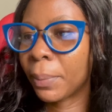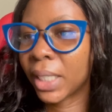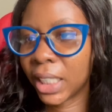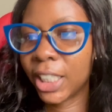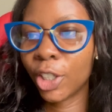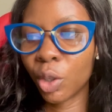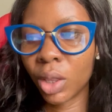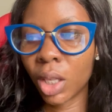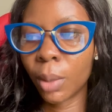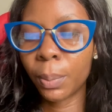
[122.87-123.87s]
clicking
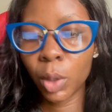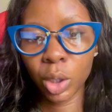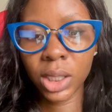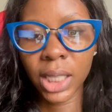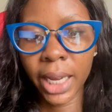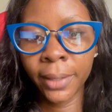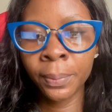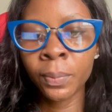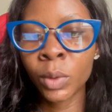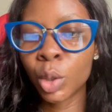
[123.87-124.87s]
on the plus
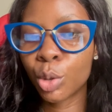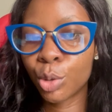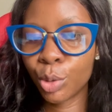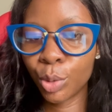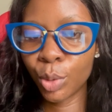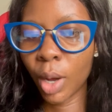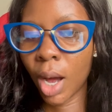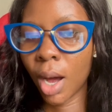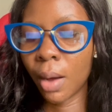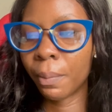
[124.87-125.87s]
sign to
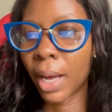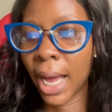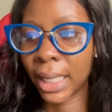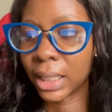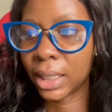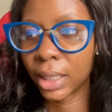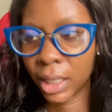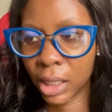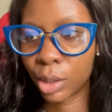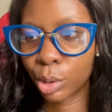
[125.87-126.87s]
add
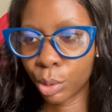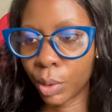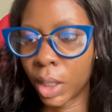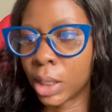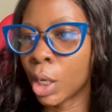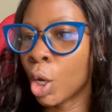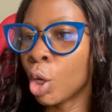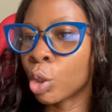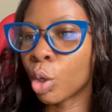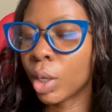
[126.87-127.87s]
it to it.
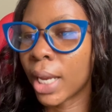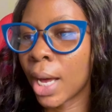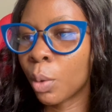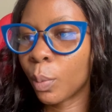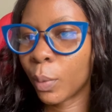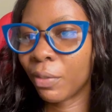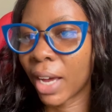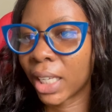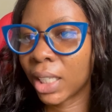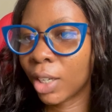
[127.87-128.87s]
So now if
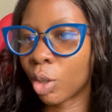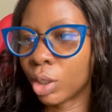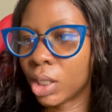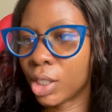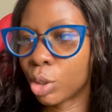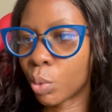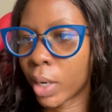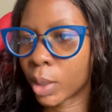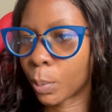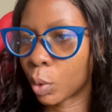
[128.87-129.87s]
I click on these
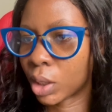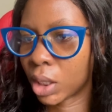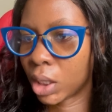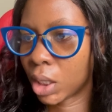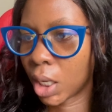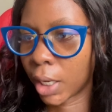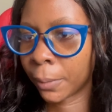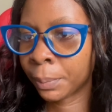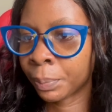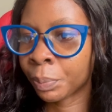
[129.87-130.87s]
responses
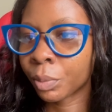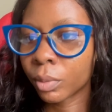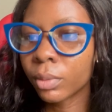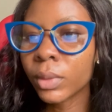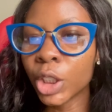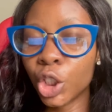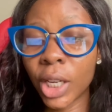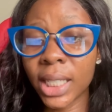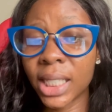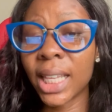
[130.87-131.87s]
here, you
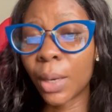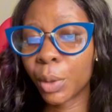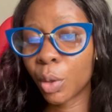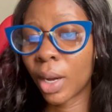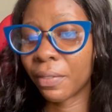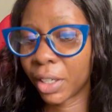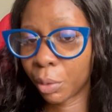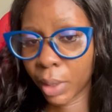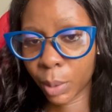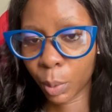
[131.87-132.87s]
can see that we don't have any
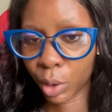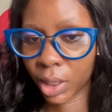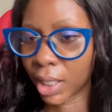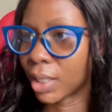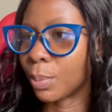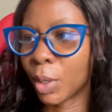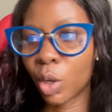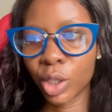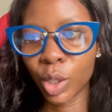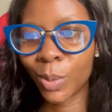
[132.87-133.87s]
response yet,
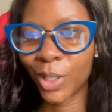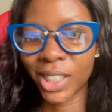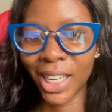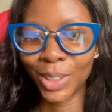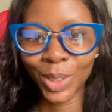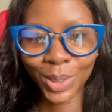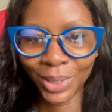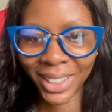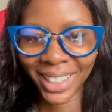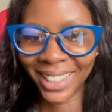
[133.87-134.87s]
because obviously I just
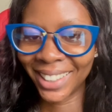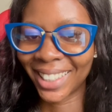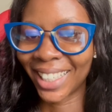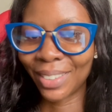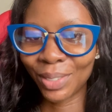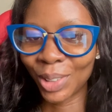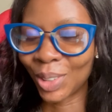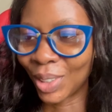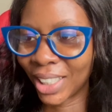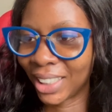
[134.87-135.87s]
created it and I've not
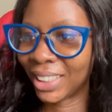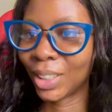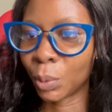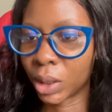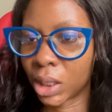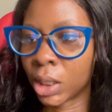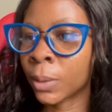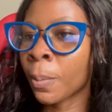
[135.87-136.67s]
done anything with it.